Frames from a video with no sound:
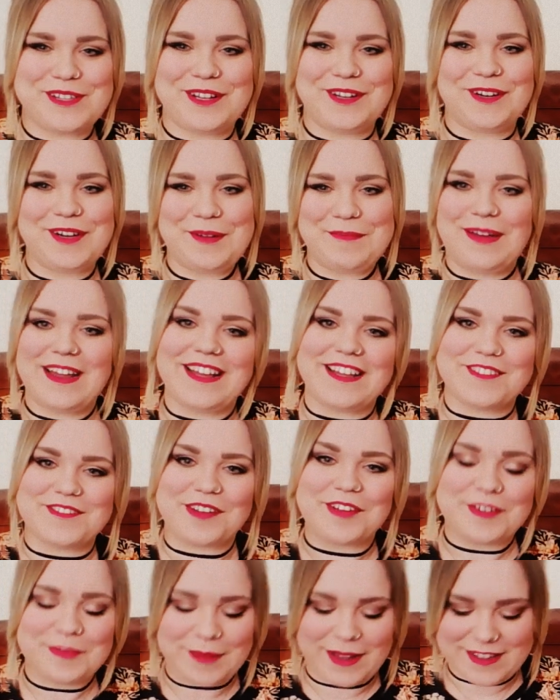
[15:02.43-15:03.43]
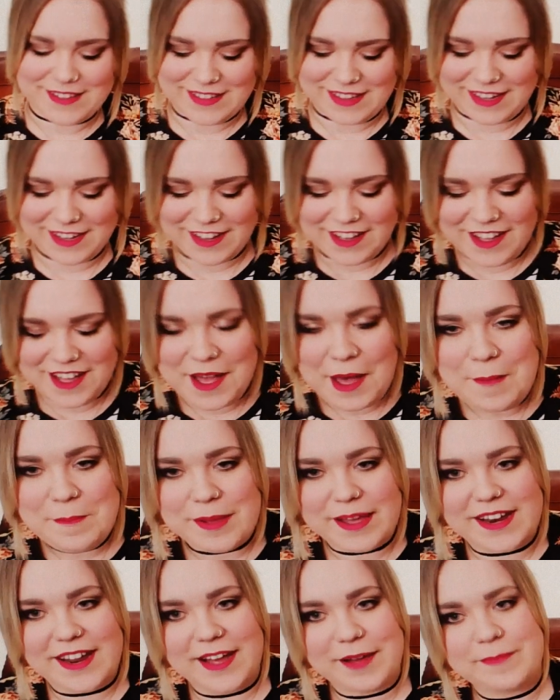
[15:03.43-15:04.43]
so long and make it so dramatic,
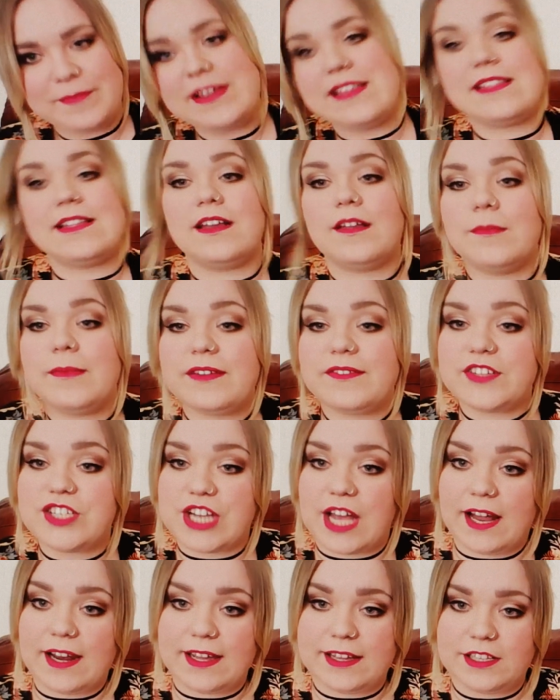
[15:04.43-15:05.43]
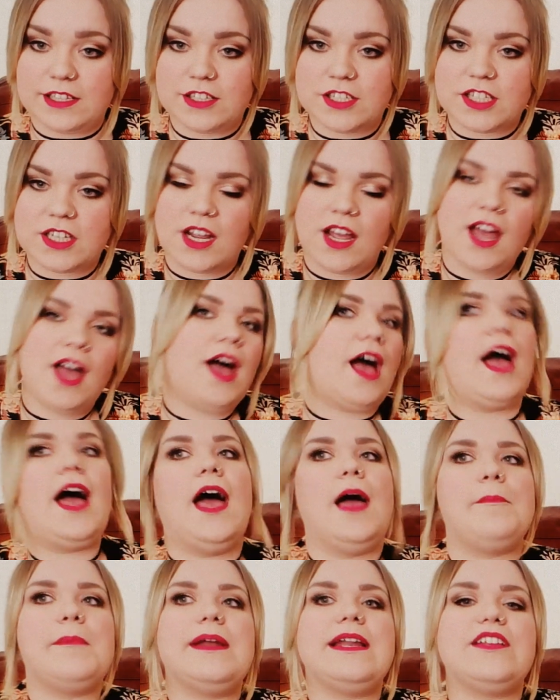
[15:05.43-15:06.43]
but it's a little bit of a challenge,
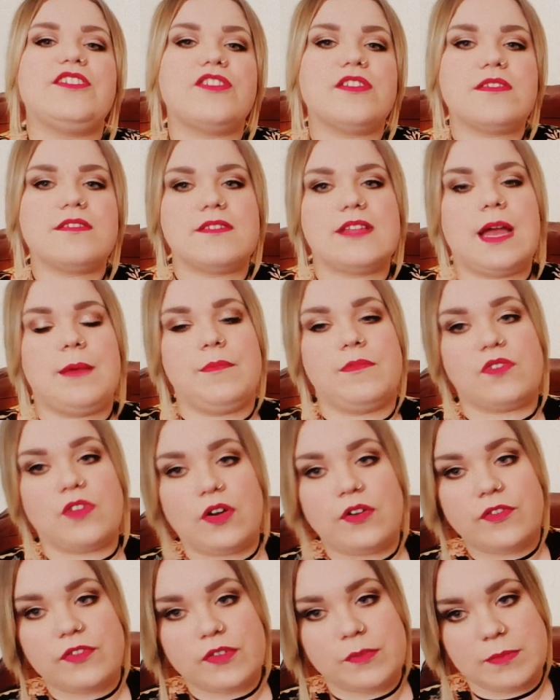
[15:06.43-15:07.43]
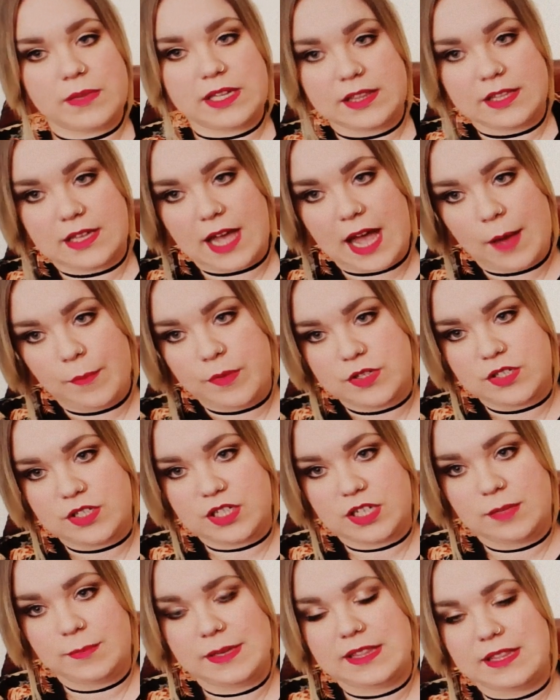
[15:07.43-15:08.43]
and it just stems off something that happened
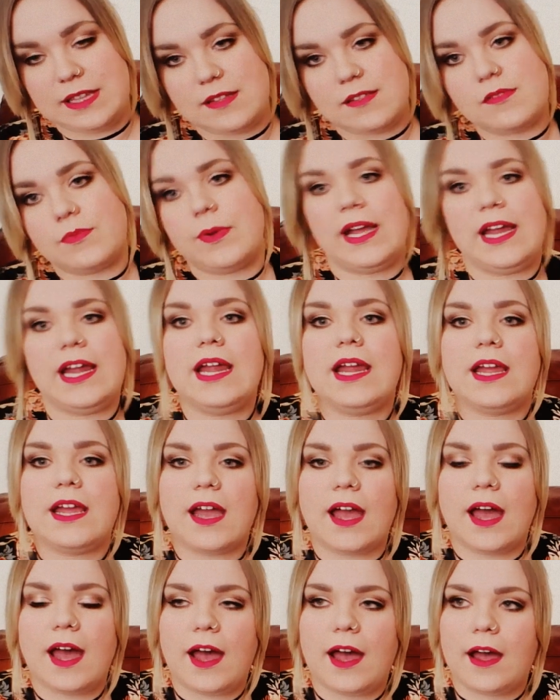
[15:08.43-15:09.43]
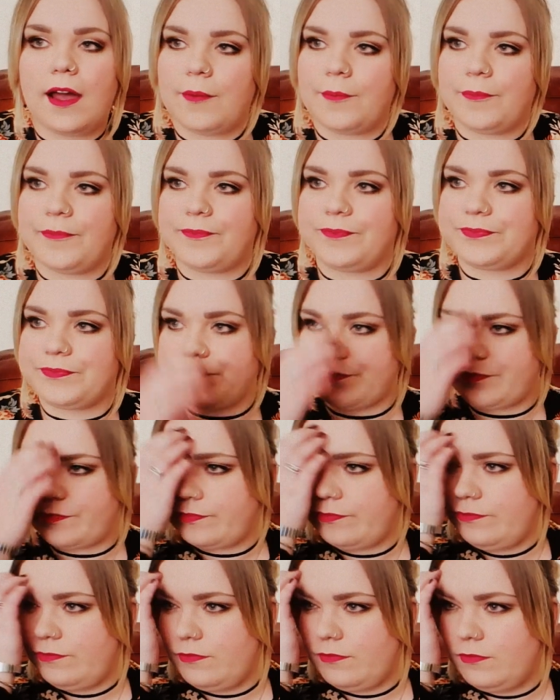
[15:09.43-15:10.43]
to me this week. In
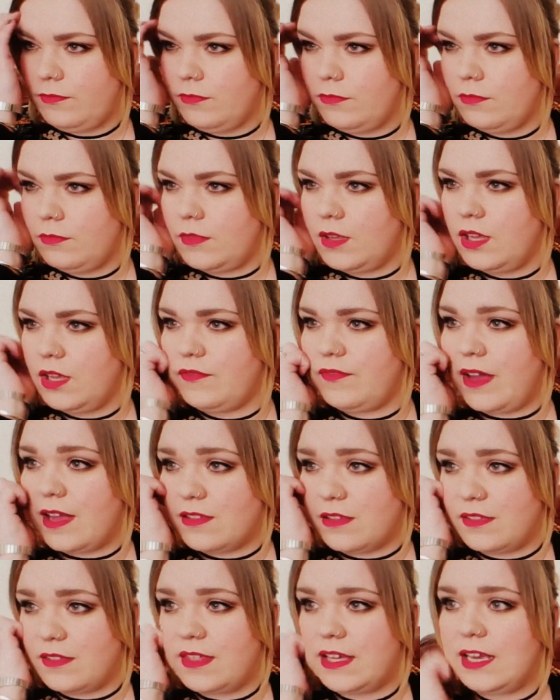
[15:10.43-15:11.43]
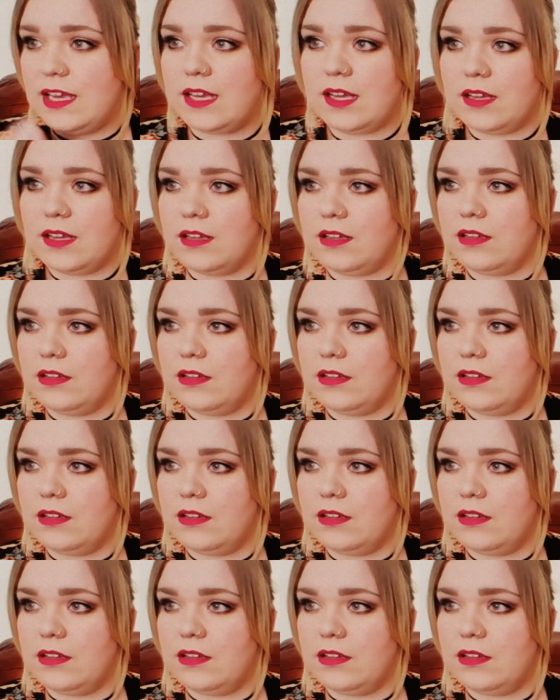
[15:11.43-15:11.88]
fact, I think